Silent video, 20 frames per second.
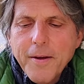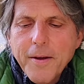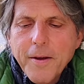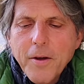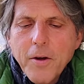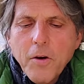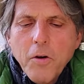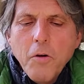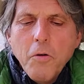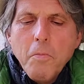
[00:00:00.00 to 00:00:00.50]

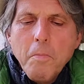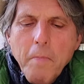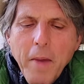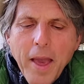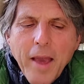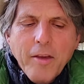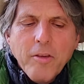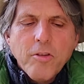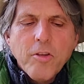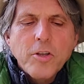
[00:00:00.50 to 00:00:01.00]
who
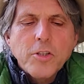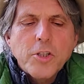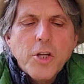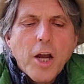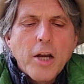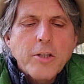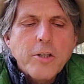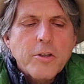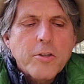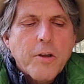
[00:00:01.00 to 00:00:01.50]
makes the
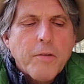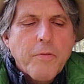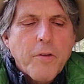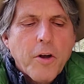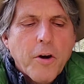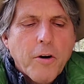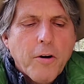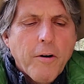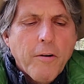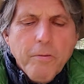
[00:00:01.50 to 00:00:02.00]
judges of
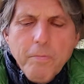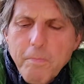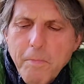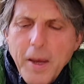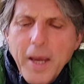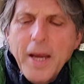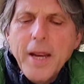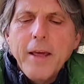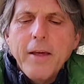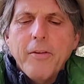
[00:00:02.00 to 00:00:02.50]
the earth
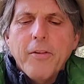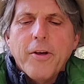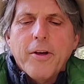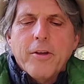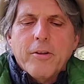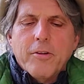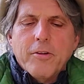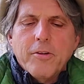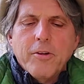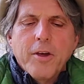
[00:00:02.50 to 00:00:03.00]

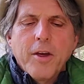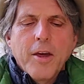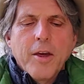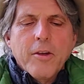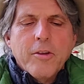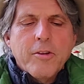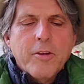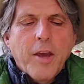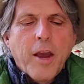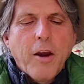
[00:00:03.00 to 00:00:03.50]
meaningless.
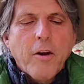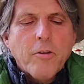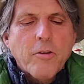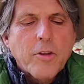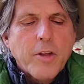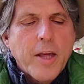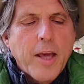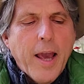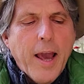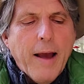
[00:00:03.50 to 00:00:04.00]

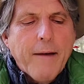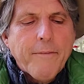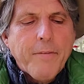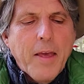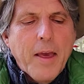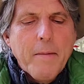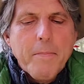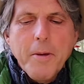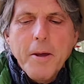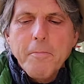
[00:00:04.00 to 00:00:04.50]
Scarcely have
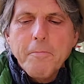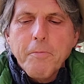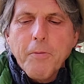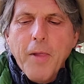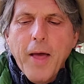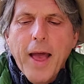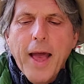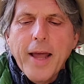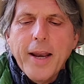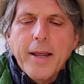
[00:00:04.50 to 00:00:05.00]
they been
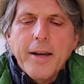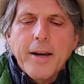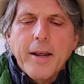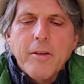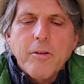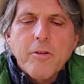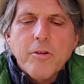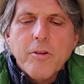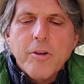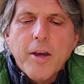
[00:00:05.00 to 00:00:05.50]
planted,
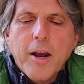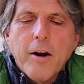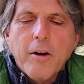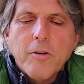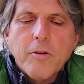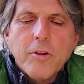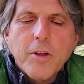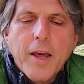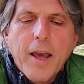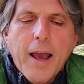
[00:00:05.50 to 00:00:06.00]
and
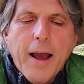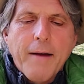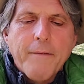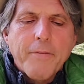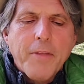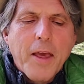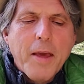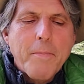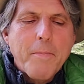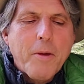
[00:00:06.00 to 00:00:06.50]
scarcely have
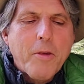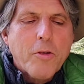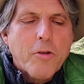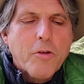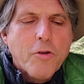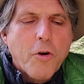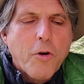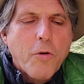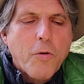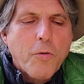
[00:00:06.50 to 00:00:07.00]
they been
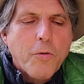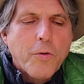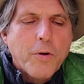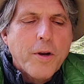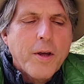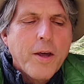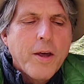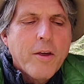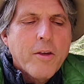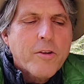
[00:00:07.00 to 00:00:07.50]
sown.
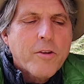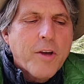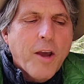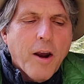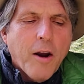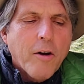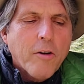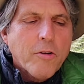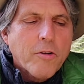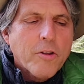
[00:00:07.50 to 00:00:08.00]

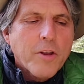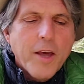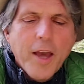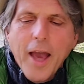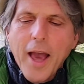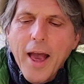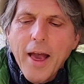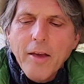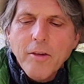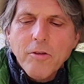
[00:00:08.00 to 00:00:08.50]
Scarcely
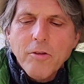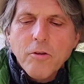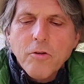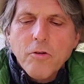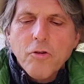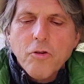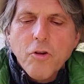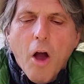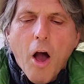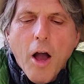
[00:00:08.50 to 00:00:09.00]
has their
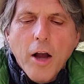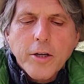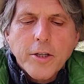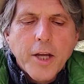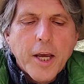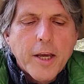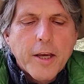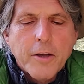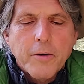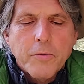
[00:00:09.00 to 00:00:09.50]
stalk
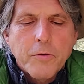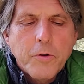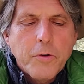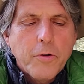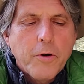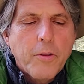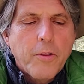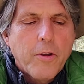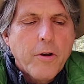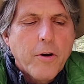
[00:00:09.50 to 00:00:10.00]
taken
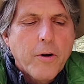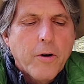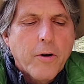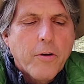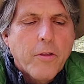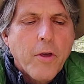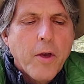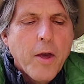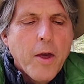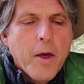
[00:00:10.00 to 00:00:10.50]
root in the
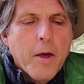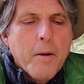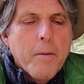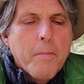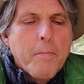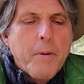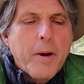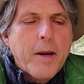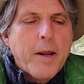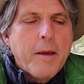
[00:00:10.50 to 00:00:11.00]
earth,
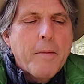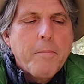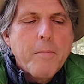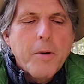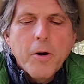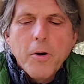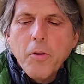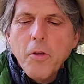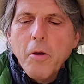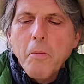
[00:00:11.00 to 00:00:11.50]
but he
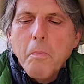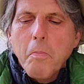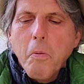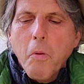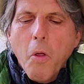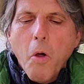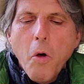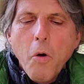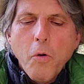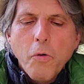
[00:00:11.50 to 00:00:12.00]
merely
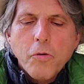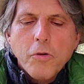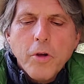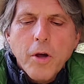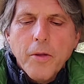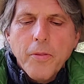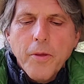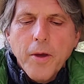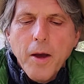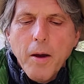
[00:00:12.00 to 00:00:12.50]
blows
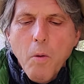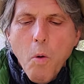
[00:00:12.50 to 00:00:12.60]
on them,